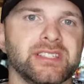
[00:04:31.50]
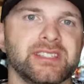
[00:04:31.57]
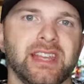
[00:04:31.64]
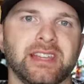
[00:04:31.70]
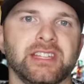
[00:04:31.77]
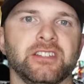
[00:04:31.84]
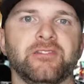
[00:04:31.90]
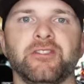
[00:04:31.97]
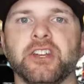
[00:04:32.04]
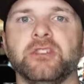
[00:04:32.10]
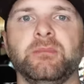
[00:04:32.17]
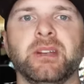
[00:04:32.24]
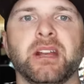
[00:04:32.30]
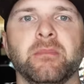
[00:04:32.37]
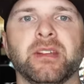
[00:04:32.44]
is that these
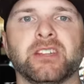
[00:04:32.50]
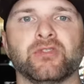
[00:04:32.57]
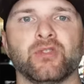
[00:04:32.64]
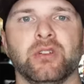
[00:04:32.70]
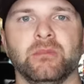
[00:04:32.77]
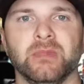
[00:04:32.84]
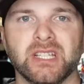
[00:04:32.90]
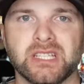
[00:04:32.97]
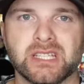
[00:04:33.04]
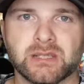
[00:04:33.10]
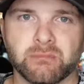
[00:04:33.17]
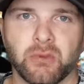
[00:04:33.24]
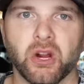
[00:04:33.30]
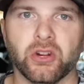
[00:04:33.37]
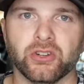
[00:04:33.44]
fish become extremely
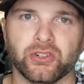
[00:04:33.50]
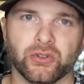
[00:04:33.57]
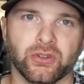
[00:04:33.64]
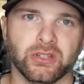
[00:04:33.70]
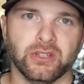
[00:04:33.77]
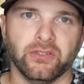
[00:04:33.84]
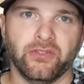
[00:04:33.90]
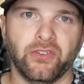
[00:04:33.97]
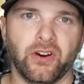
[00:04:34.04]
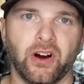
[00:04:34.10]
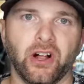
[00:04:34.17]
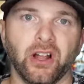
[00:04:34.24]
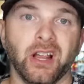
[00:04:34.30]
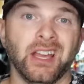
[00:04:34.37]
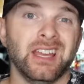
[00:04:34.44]
smart during the
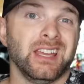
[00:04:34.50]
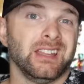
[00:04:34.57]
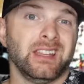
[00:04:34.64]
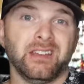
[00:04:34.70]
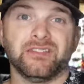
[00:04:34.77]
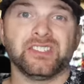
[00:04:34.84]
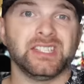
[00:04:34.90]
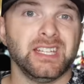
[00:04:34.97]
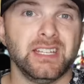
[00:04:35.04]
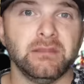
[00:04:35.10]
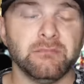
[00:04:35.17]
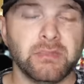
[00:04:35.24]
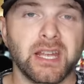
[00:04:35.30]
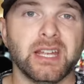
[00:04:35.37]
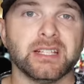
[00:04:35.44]
fall. They've
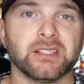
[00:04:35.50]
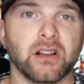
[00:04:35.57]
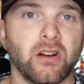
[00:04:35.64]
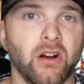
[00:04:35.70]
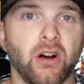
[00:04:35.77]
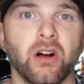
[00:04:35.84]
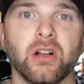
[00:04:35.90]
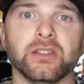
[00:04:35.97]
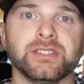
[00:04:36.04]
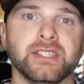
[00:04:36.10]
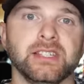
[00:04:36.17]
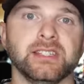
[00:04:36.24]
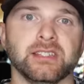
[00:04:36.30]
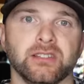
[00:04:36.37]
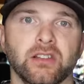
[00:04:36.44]
seen baits all
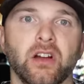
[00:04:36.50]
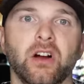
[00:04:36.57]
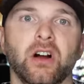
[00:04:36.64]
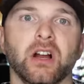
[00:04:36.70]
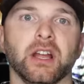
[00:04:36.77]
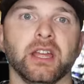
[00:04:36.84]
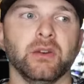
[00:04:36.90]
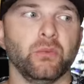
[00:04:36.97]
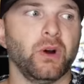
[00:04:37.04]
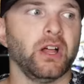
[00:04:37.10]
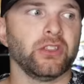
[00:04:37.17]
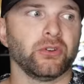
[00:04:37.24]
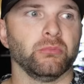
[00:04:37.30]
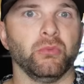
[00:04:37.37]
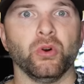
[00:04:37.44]
season long, and
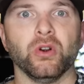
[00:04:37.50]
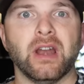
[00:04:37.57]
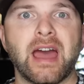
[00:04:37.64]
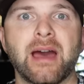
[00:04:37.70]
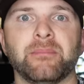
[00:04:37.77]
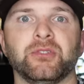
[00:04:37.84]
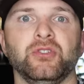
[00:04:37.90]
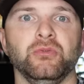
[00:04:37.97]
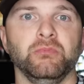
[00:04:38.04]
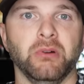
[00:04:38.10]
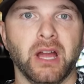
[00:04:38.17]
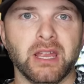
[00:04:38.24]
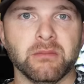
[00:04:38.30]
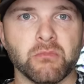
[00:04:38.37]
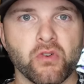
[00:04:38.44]
while they're more apt to
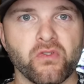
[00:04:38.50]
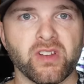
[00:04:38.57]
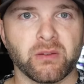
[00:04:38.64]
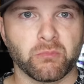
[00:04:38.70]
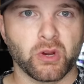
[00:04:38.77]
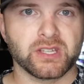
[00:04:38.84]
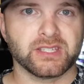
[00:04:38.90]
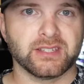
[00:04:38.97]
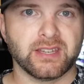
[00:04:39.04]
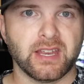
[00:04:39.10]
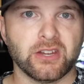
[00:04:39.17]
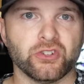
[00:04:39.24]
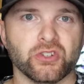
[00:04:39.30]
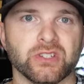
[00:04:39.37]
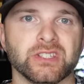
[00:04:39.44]
bite moving
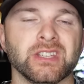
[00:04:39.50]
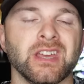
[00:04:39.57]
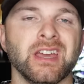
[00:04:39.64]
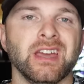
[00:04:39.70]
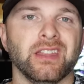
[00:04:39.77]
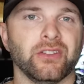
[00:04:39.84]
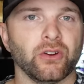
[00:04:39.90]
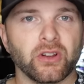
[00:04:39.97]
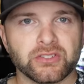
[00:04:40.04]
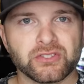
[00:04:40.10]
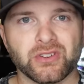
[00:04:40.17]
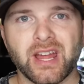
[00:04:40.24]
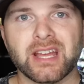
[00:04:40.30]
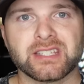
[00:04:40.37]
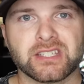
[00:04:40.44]
presentations, they're
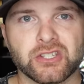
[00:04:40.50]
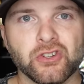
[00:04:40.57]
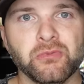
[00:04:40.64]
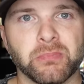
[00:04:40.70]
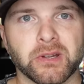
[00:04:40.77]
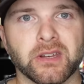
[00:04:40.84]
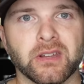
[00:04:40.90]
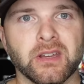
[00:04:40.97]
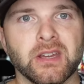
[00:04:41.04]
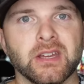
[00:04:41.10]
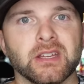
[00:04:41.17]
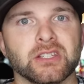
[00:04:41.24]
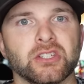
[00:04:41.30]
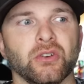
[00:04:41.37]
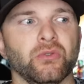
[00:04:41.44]
also not stupid.
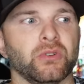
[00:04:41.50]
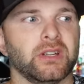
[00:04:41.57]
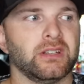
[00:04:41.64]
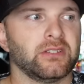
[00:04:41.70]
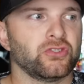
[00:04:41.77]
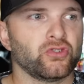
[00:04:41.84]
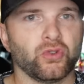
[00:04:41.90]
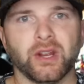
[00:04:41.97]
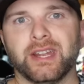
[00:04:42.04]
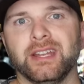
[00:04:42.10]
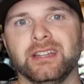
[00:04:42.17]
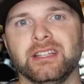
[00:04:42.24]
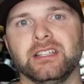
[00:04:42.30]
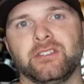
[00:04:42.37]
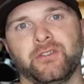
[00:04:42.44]
So
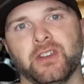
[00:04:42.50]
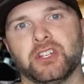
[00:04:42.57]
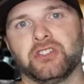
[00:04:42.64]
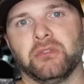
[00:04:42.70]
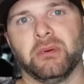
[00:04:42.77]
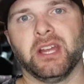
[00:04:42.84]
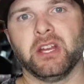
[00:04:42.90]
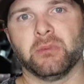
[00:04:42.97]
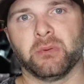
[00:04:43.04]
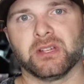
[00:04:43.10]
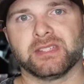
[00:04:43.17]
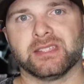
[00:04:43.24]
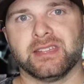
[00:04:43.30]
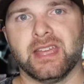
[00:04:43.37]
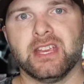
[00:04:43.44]
tricking these fish to bite your
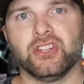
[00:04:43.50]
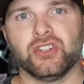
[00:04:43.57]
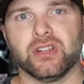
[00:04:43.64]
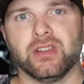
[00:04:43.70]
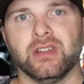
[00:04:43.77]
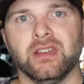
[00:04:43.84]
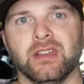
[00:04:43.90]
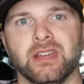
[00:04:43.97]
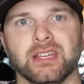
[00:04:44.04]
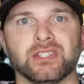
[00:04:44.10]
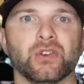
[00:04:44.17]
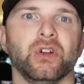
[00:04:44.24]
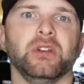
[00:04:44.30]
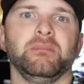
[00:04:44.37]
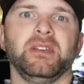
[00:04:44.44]
presentation
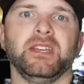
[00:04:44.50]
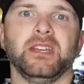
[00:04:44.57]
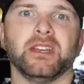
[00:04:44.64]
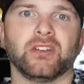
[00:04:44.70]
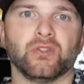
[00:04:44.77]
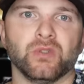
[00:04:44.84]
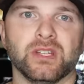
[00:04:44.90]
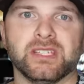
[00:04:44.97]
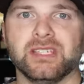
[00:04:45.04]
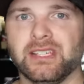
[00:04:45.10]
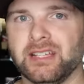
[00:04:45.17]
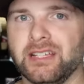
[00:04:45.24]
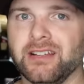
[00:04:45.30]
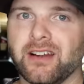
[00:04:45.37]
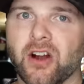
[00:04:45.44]
is going to be
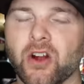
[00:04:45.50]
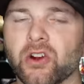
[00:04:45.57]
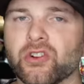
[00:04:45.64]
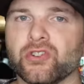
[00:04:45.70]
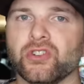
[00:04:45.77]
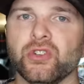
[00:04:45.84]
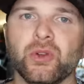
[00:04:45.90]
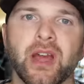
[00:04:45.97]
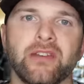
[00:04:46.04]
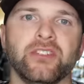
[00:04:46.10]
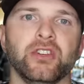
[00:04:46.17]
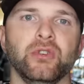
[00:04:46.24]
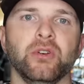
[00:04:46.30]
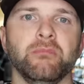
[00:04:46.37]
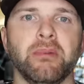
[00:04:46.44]
increasingly harder. You have
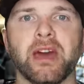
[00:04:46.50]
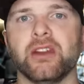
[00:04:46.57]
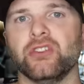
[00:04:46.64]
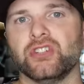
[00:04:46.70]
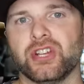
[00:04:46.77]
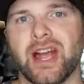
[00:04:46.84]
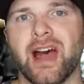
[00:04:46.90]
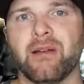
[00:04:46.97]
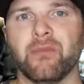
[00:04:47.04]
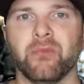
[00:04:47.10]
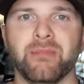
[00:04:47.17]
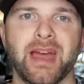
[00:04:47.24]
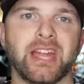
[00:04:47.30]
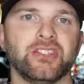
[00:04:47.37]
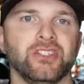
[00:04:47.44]
to do a better job
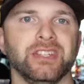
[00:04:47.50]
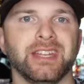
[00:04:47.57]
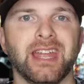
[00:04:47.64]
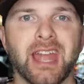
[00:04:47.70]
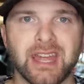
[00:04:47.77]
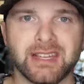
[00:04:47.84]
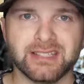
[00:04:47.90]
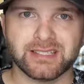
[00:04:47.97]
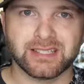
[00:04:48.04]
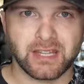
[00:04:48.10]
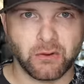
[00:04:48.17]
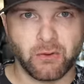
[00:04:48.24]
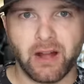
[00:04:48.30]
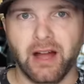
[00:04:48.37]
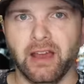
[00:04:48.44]
of matching the cadence
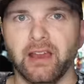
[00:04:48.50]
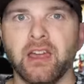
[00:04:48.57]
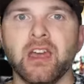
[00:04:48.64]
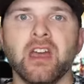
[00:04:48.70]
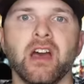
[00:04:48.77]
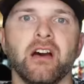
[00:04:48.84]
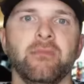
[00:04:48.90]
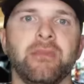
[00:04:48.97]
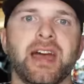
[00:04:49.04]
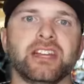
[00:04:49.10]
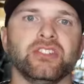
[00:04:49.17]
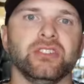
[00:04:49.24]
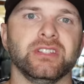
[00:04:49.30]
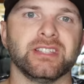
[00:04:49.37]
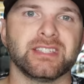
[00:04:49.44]
they want, of
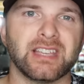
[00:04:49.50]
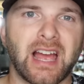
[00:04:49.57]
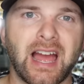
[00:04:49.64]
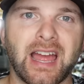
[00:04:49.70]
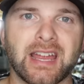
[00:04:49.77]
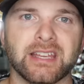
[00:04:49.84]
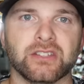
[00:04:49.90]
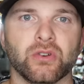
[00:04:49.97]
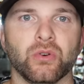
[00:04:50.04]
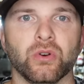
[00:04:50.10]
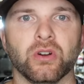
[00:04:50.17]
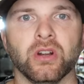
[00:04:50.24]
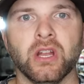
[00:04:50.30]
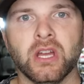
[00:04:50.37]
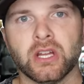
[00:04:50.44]
matching the size
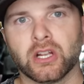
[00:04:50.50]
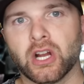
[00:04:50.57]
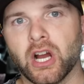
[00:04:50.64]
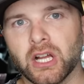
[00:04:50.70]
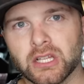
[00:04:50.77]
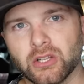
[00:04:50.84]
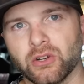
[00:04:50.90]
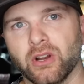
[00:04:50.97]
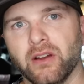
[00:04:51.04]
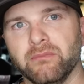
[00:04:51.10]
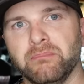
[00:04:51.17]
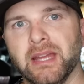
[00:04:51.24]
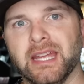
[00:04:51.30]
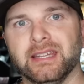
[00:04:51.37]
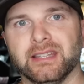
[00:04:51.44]
or color
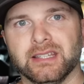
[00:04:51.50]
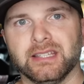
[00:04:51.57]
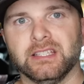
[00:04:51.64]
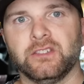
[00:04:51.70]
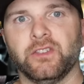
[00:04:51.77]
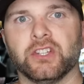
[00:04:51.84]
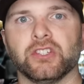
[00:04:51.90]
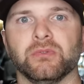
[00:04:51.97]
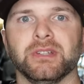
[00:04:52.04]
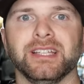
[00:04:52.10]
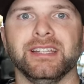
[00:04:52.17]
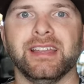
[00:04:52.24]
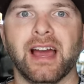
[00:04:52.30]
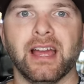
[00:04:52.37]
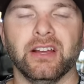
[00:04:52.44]
of bait that these fish are
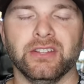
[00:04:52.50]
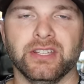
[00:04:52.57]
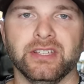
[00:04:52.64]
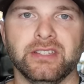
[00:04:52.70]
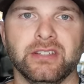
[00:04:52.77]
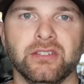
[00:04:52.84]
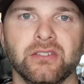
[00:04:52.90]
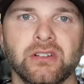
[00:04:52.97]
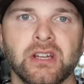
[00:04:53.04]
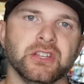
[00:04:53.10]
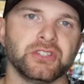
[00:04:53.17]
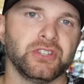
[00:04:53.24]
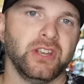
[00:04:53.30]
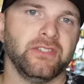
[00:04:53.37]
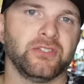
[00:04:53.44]
really dialed into.
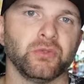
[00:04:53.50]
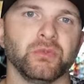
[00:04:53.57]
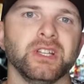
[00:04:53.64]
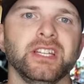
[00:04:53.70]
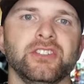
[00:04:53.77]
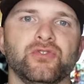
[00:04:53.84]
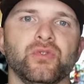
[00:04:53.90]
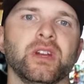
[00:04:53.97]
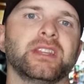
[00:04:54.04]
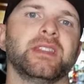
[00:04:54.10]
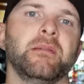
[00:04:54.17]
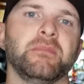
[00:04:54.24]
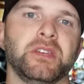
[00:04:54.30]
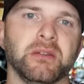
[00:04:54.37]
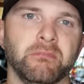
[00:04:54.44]
So you have to really trick
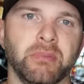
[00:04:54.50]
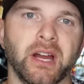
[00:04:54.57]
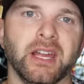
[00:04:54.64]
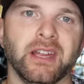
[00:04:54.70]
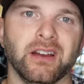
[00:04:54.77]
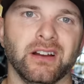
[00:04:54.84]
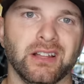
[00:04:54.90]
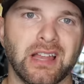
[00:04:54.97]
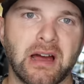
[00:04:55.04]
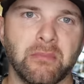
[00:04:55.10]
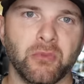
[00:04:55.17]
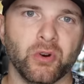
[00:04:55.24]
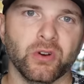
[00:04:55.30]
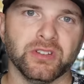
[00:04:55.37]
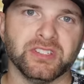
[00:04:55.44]
them to bite a
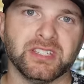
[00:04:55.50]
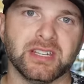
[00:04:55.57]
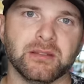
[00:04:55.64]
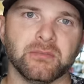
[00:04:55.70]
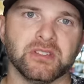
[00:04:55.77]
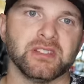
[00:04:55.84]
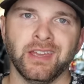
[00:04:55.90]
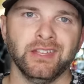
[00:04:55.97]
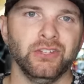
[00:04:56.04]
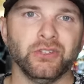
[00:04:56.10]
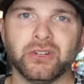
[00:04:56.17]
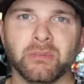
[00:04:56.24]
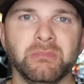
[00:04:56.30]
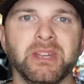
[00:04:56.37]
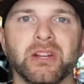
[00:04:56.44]
lot more, it seems.
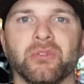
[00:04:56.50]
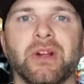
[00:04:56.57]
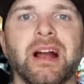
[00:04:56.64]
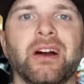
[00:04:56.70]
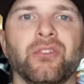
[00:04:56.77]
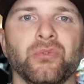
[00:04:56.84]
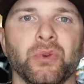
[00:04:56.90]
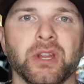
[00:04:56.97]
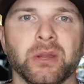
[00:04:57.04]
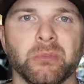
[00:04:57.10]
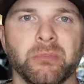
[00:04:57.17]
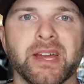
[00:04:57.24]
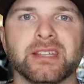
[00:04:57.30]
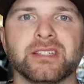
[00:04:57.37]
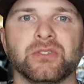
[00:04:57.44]
You could be around one of
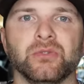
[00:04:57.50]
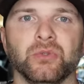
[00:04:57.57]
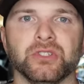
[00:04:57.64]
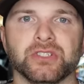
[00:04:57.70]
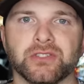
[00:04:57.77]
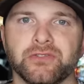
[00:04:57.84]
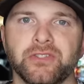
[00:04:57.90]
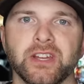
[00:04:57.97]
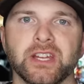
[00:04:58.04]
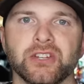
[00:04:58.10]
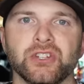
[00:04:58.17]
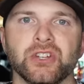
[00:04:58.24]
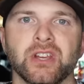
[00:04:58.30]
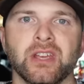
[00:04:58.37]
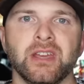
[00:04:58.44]
the best schools of
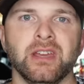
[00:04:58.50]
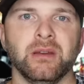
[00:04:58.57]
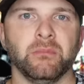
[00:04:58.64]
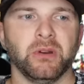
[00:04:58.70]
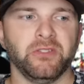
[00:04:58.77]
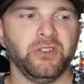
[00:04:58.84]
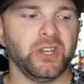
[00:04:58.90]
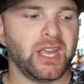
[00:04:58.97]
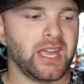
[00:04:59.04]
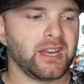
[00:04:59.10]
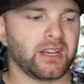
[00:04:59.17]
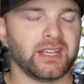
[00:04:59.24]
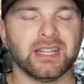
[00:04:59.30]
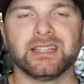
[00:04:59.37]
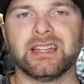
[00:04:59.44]
fish, But if you
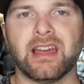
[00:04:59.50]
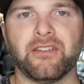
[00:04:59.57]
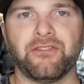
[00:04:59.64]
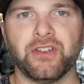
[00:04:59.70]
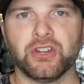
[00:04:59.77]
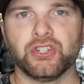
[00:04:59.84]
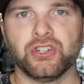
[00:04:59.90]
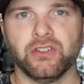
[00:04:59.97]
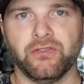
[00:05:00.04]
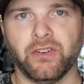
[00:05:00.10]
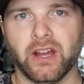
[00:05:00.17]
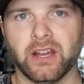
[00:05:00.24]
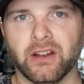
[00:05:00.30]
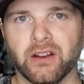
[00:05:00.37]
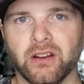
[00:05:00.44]
can't get that fish to
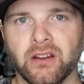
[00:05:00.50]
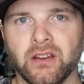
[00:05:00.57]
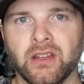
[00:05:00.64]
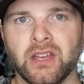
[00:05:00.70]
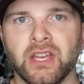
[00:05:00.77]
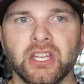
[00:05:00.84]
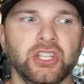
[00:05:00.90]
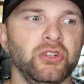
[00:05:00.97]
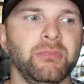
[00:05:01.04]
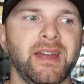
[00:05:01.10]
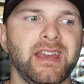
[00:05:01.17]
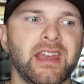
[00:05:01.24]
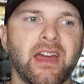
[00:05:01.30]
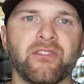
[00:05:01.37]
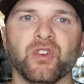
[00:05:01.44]
fire, you
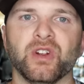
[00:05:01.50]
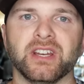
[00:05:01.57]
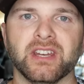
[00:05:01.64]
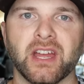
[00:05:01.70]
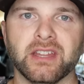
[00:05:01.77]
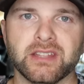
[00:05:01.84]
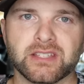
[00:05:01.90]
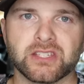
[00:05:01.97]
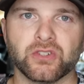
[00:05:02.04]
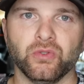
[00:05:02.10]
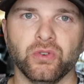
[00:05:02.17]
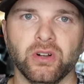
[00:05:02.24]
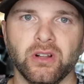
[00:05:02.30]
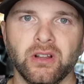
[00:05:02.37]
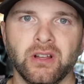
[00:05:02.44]
may never ignite the
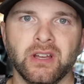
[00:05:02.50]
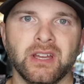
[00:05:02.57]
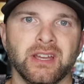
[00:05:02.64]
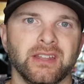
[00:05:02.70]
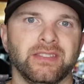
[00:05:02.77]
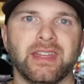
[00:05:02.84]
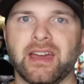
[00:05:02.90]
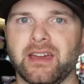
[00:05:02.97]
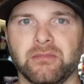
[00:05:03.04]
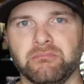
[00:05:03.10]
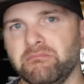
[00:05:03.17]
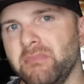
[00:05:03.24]
school that